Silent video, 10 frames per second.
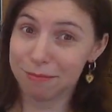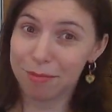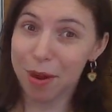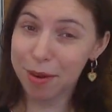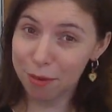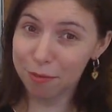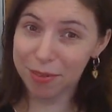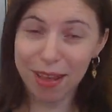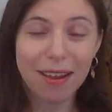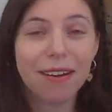I'd go for
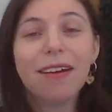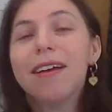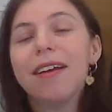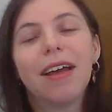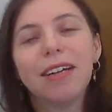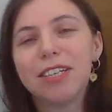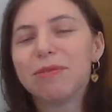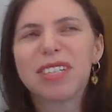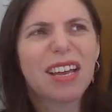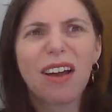that. And she
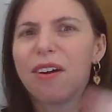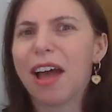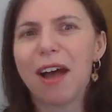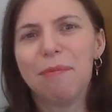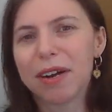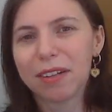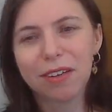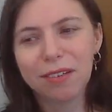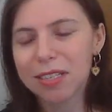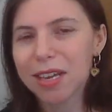was like, oh yeah, I barely
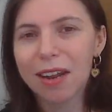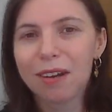use it.